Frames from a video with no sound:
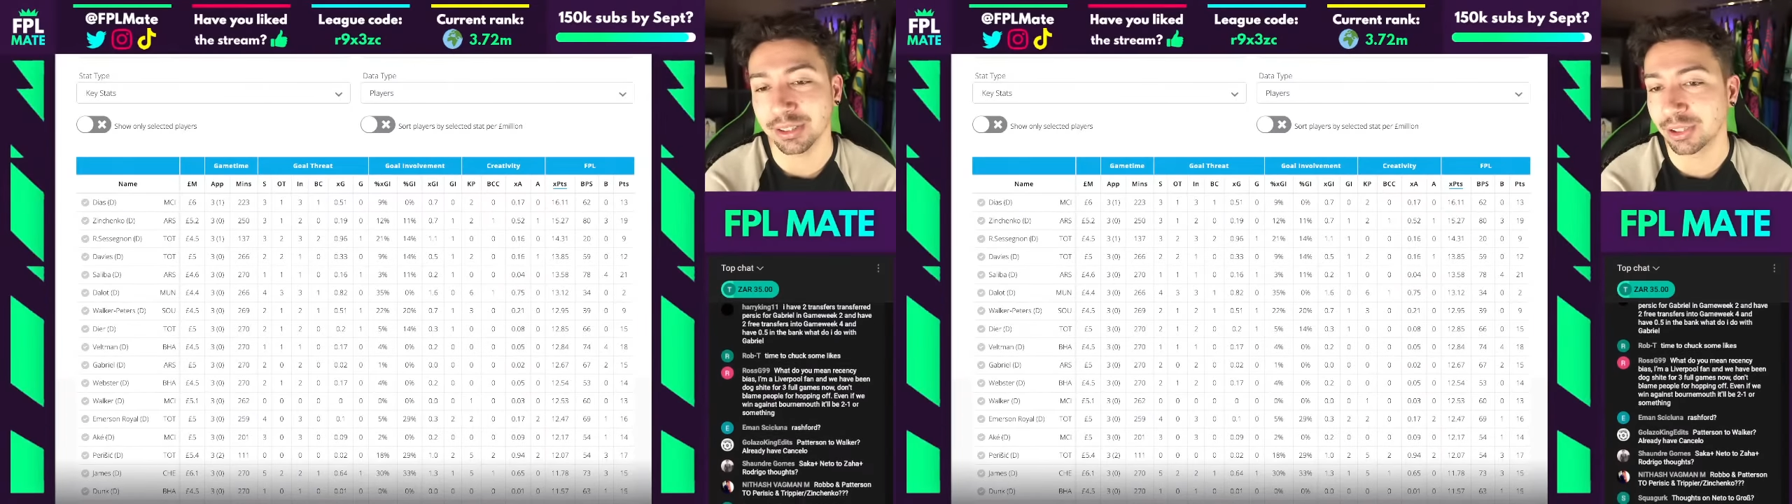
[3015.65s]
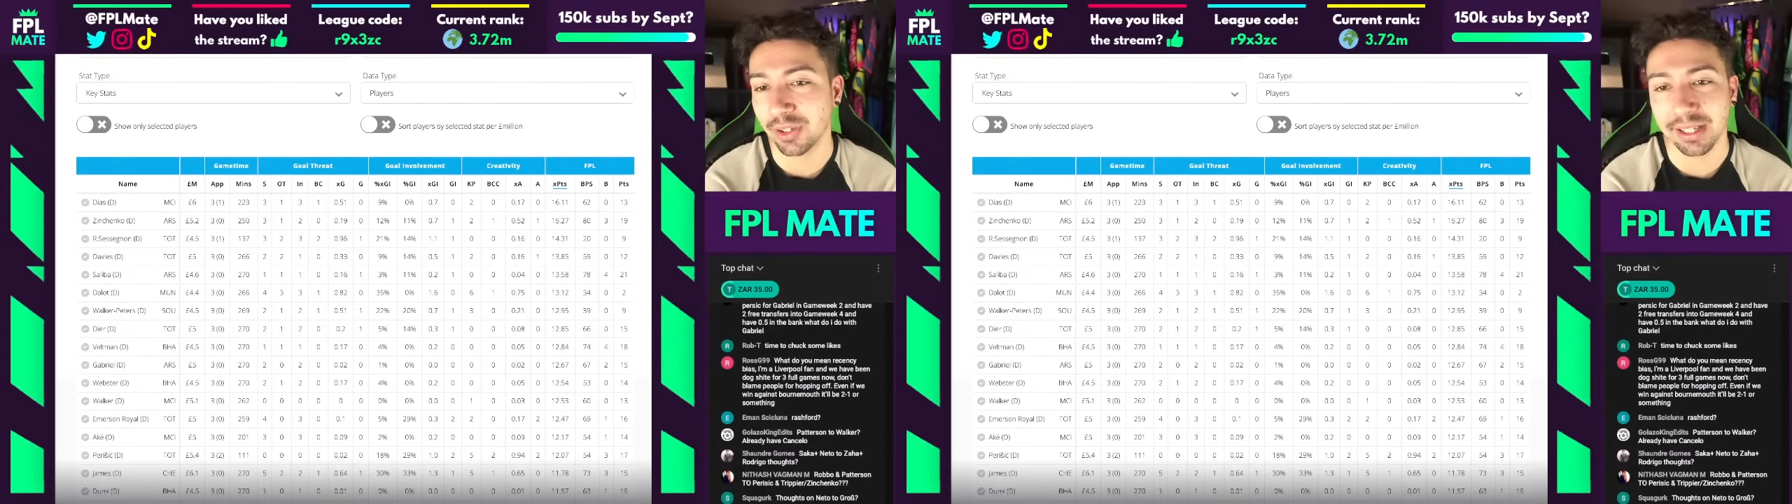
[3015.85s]

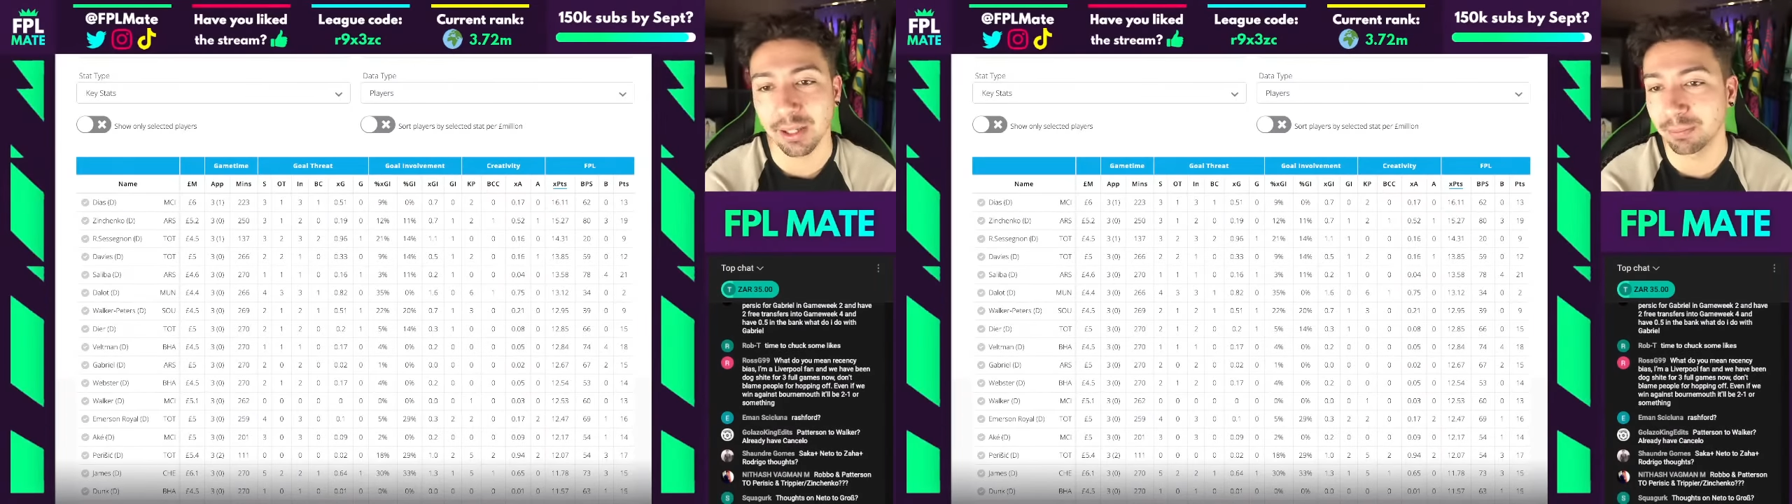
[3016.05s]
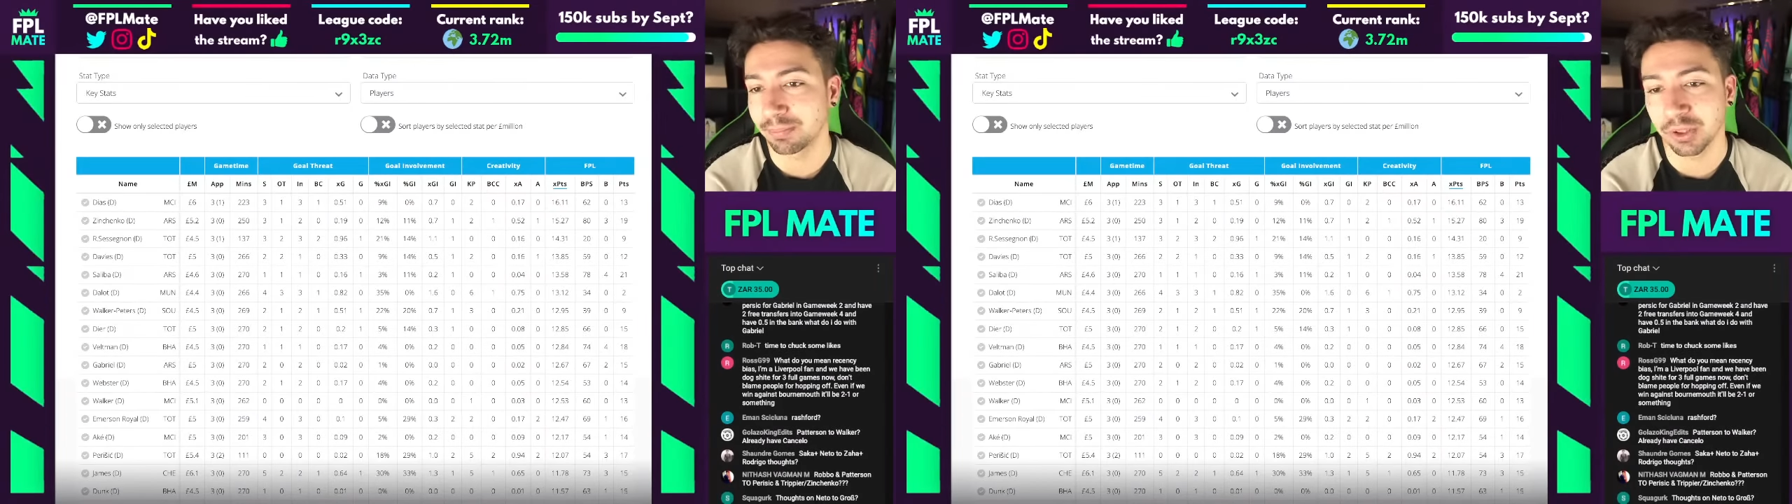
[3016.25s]
straight
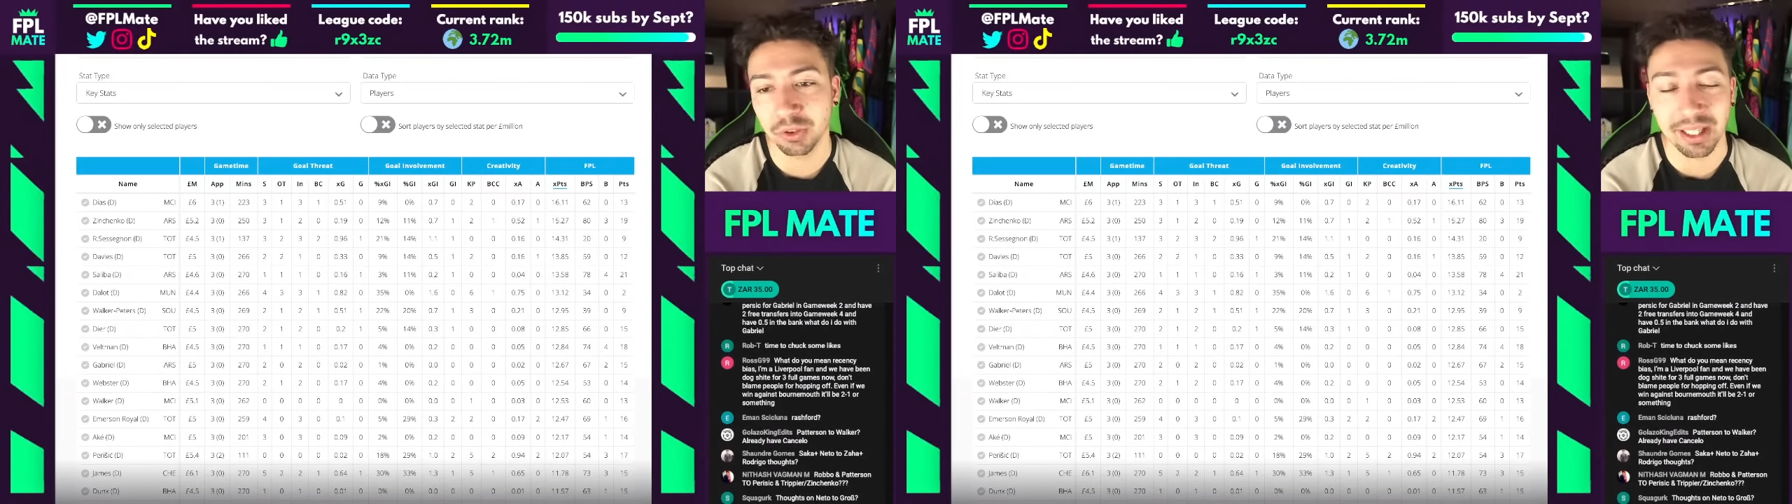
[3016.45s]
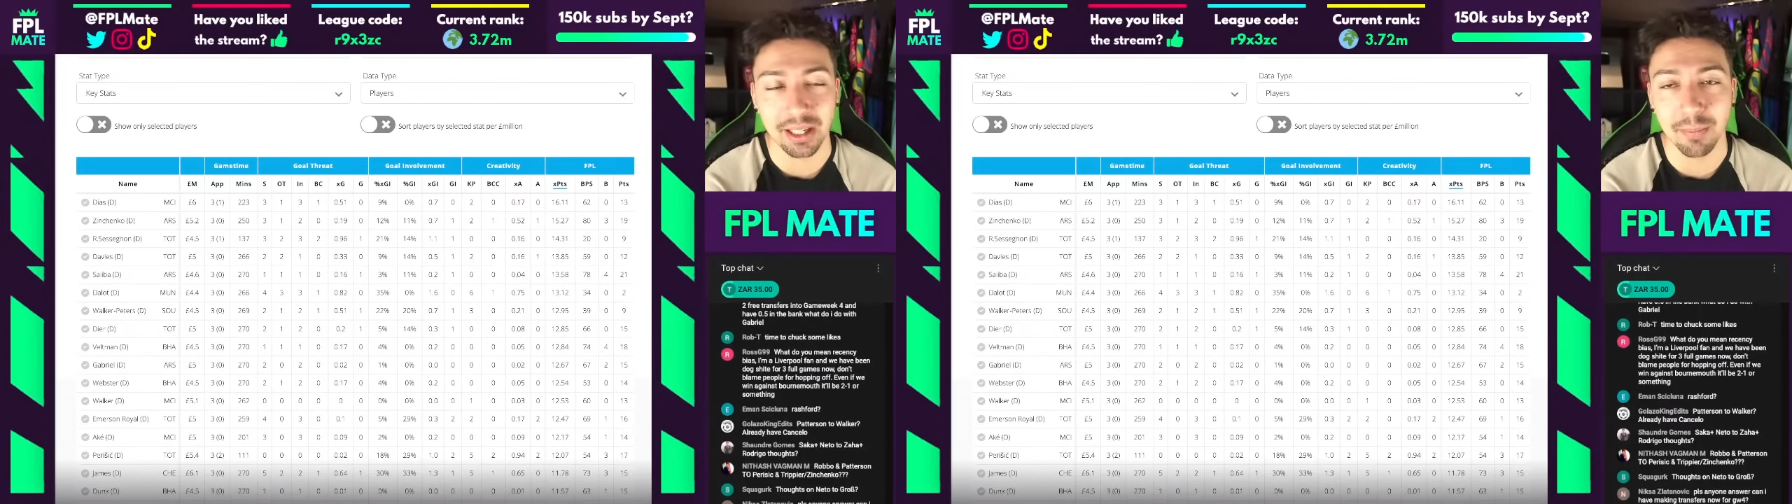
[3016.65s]

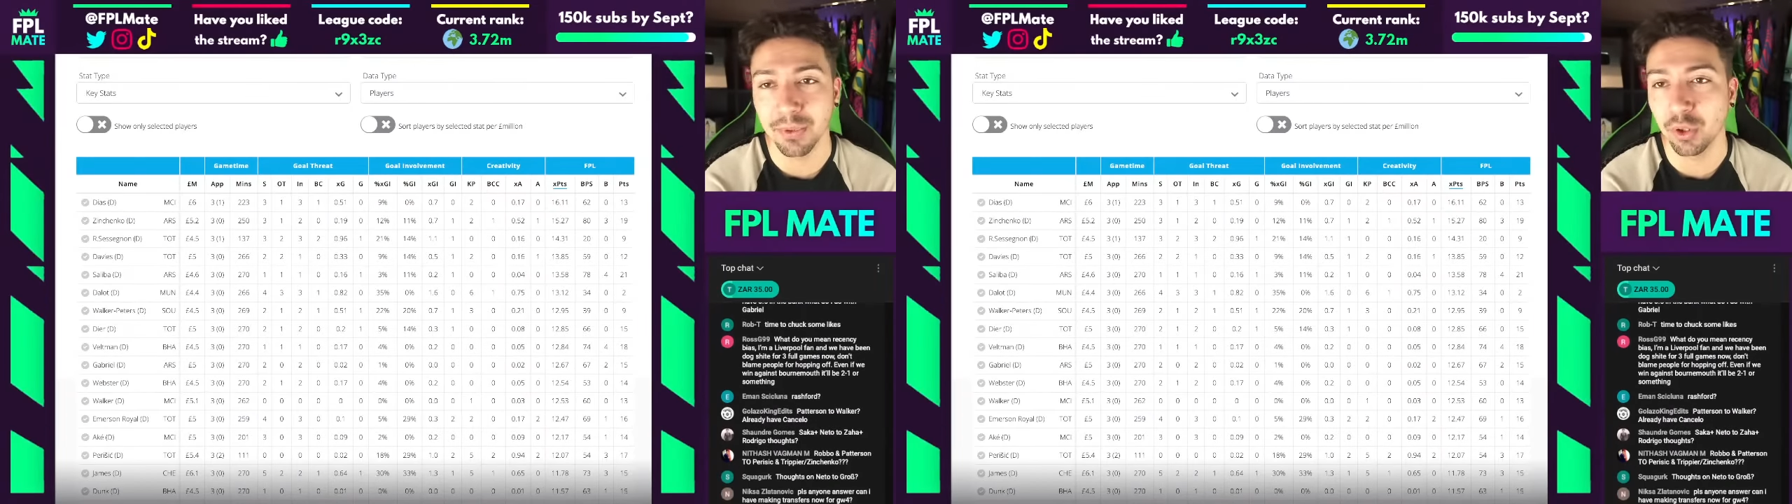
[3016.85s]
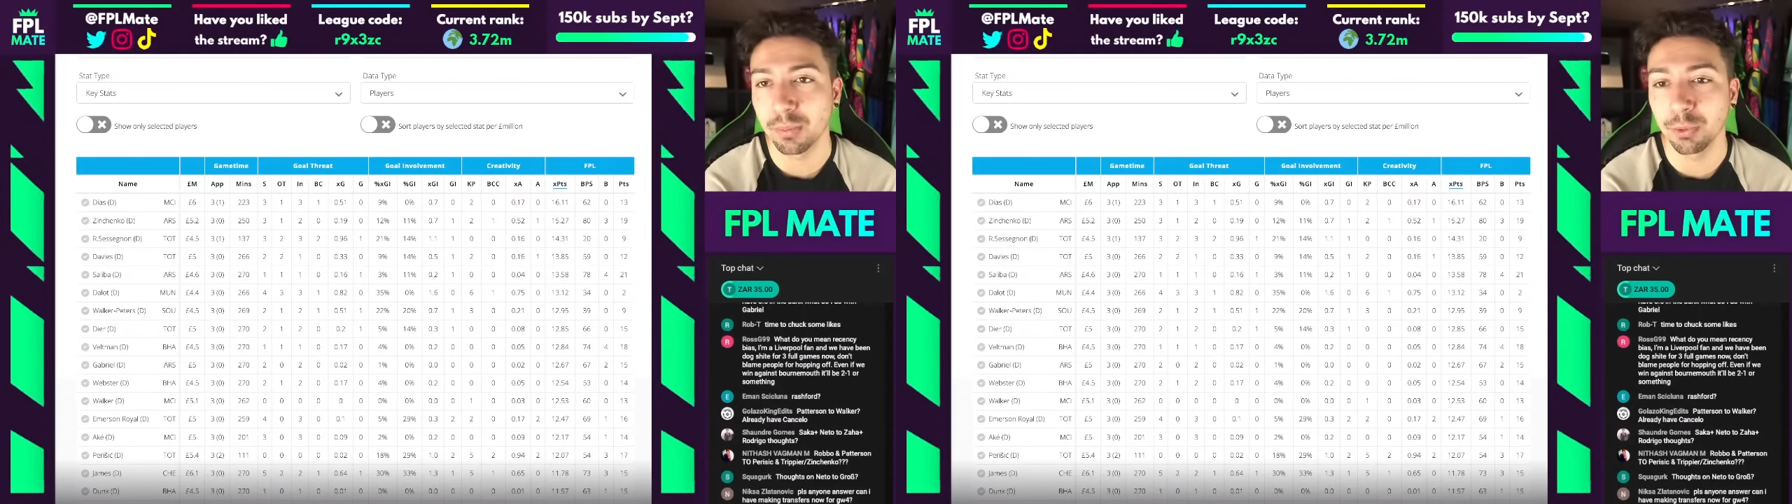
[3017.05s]
up
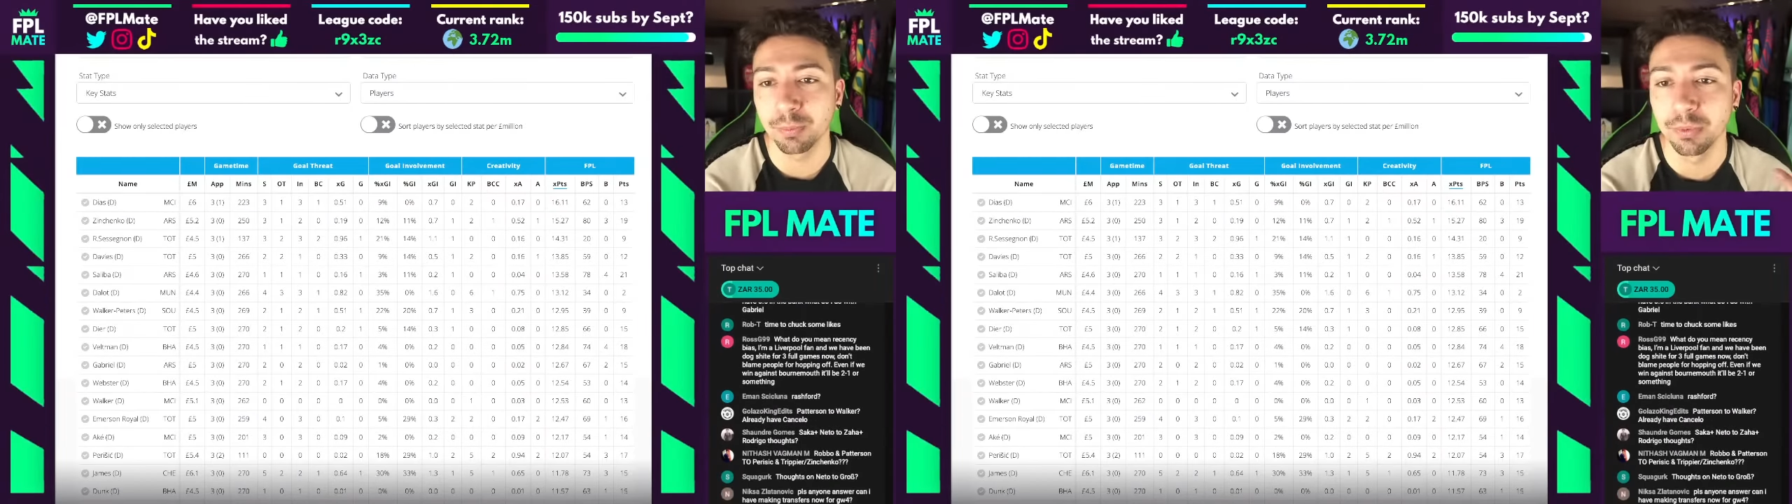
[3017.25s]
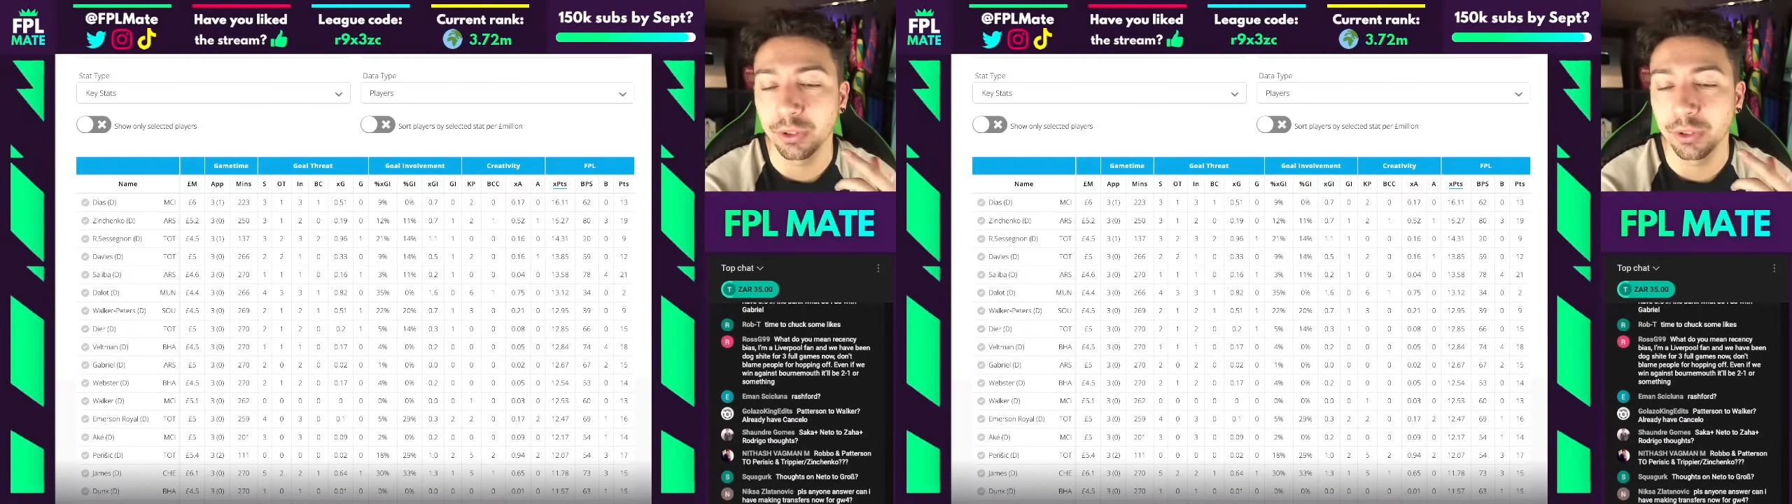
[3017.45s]
normal,